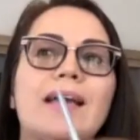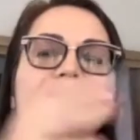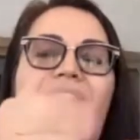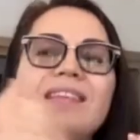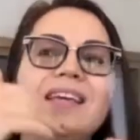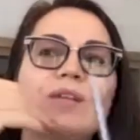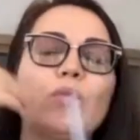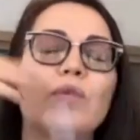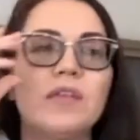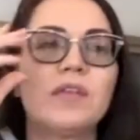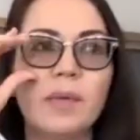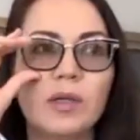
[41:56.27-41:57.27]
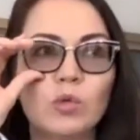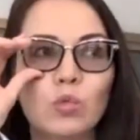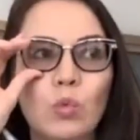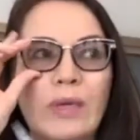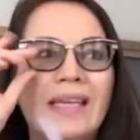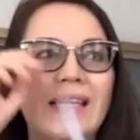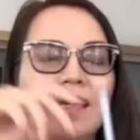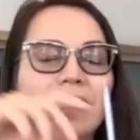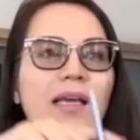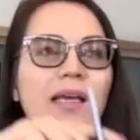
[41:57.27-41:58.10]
I think we think about winning.